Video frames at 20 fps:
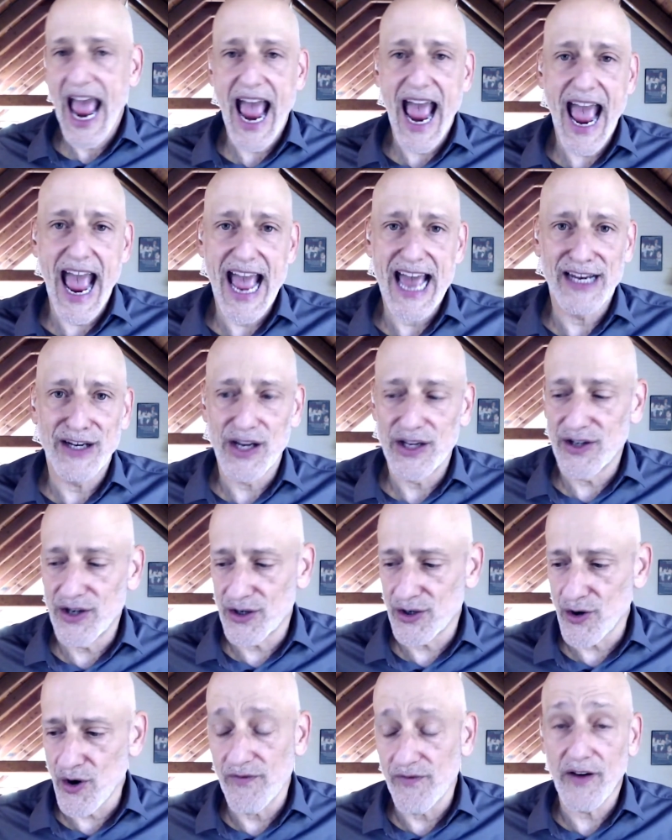and
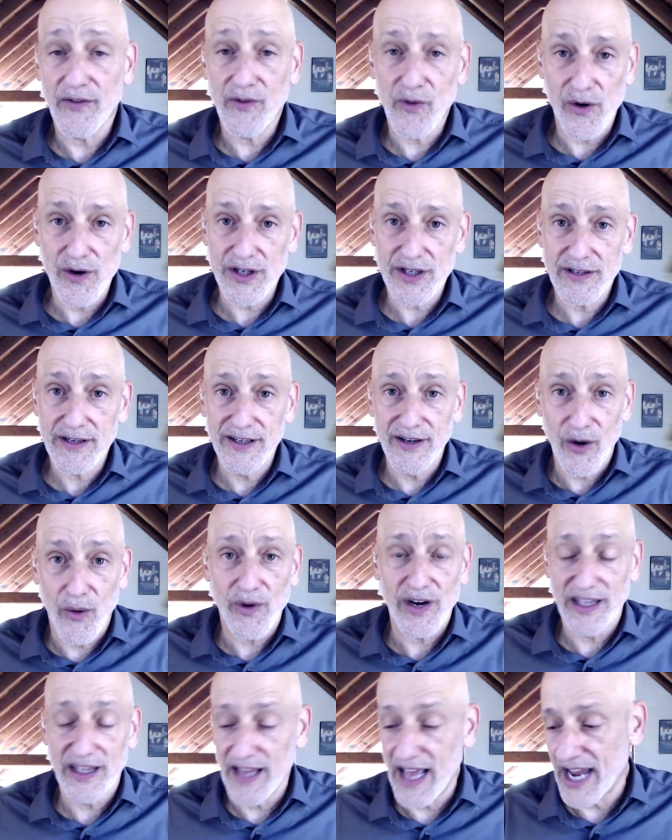deserve. Of course, you
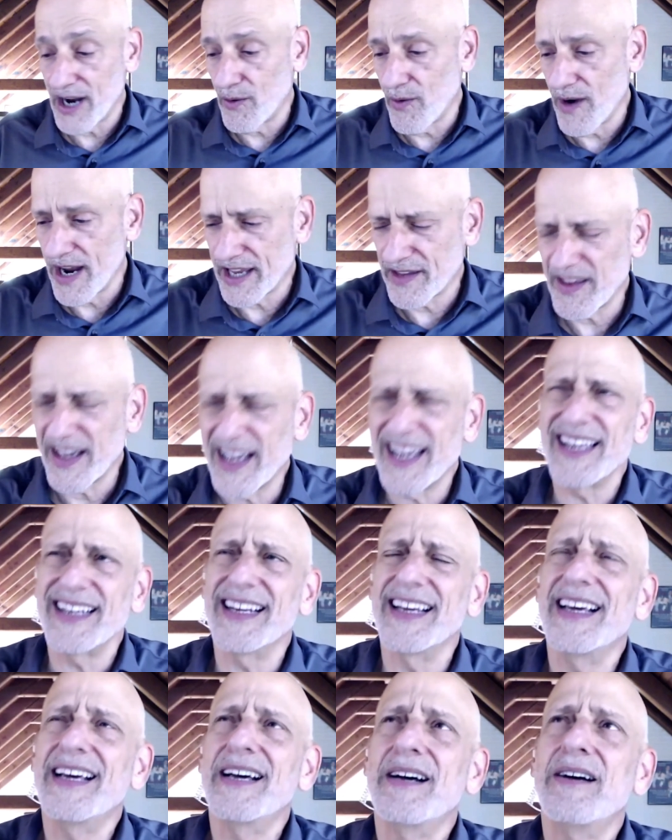don't want to lie awake thinking,